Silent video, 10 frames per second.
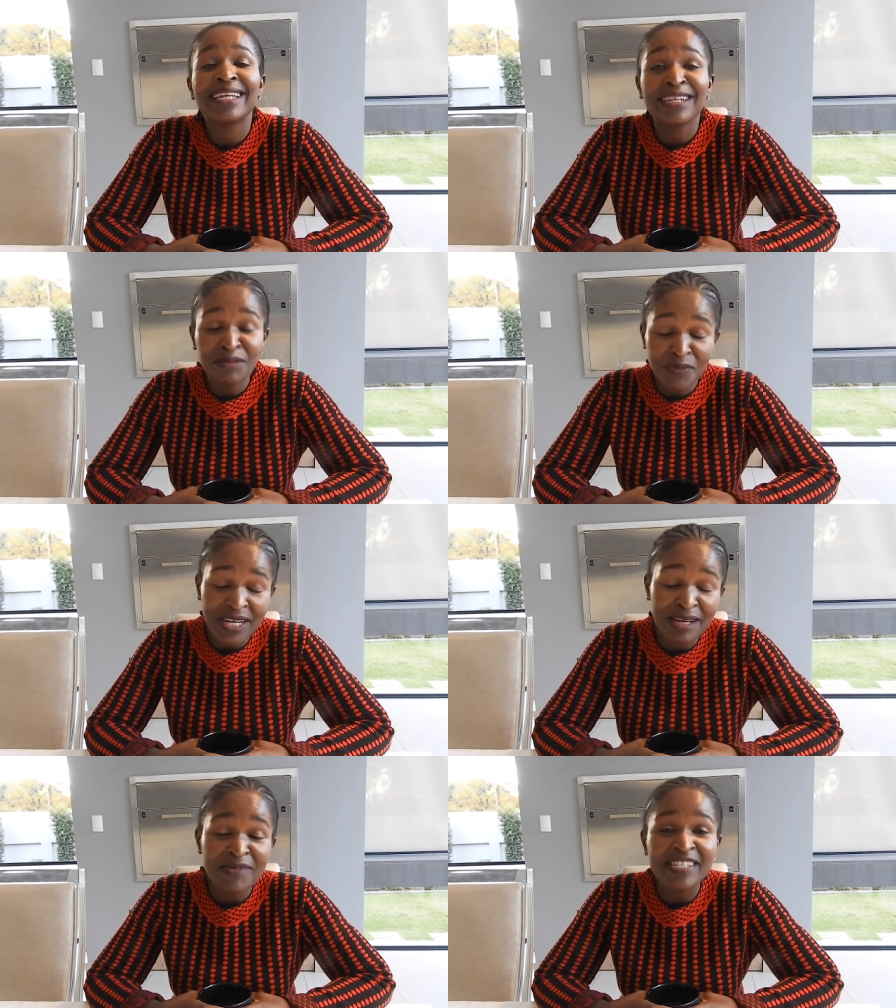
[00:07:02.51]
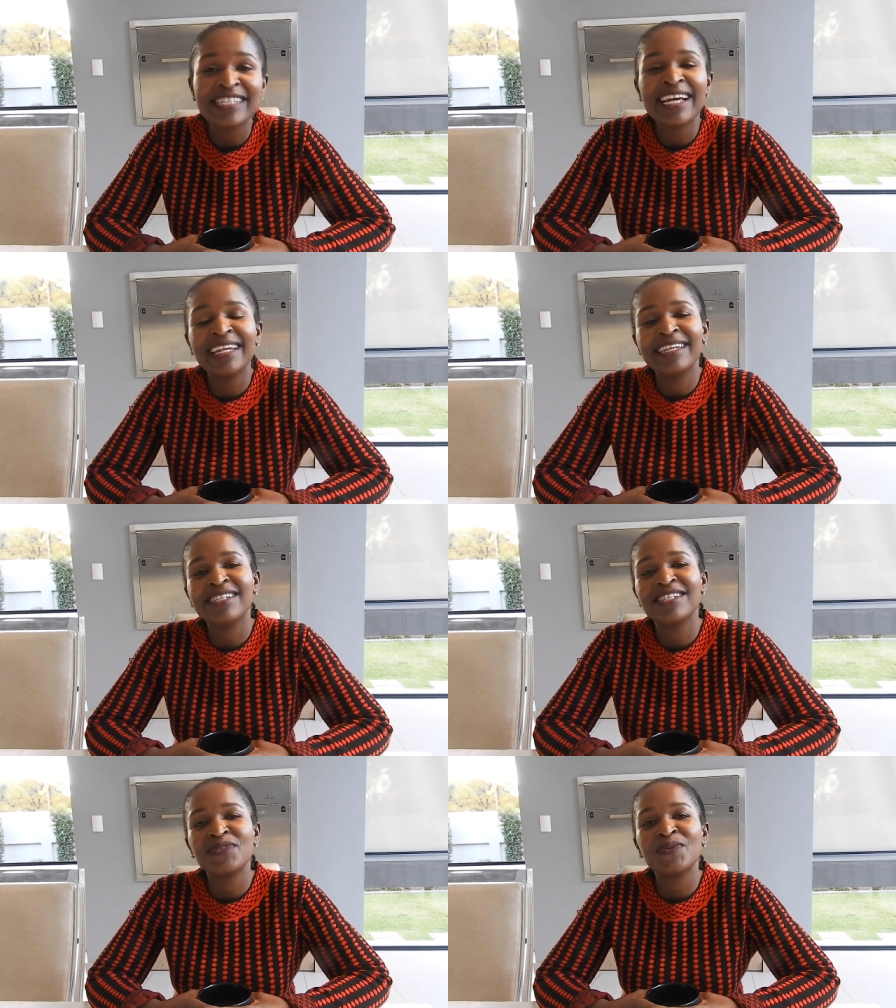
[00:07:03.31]
then it becomes a
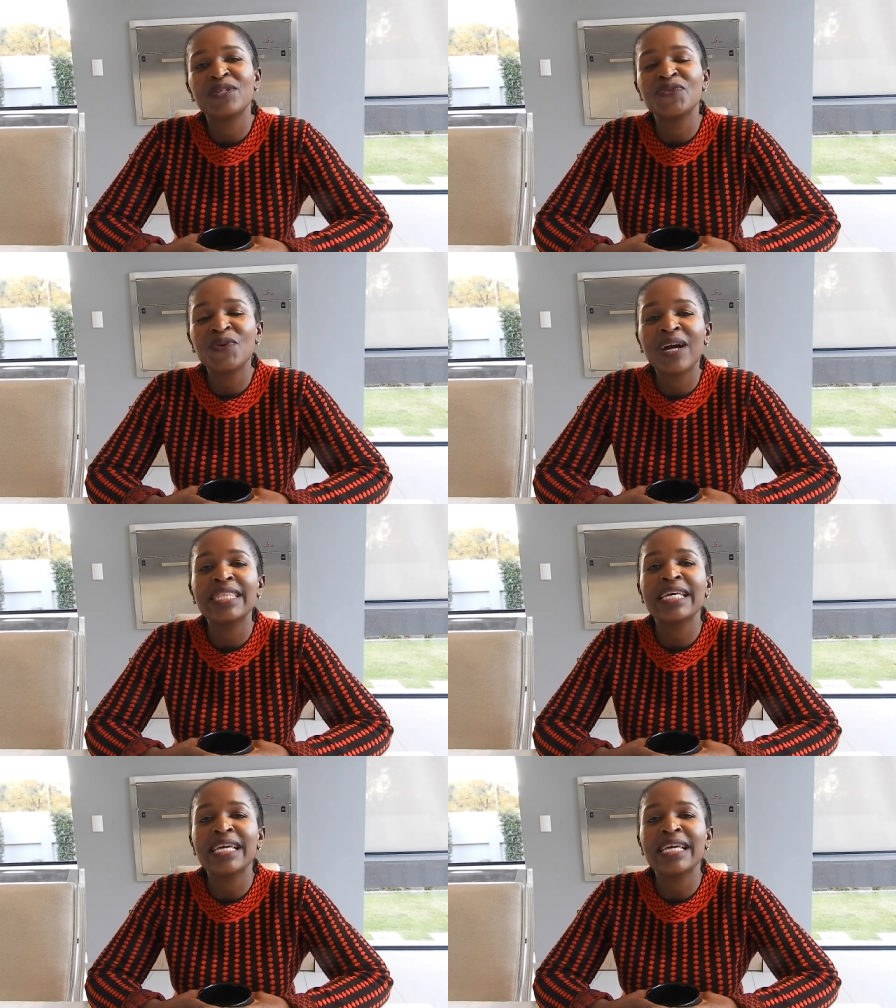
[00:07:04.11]
challenge as well. So I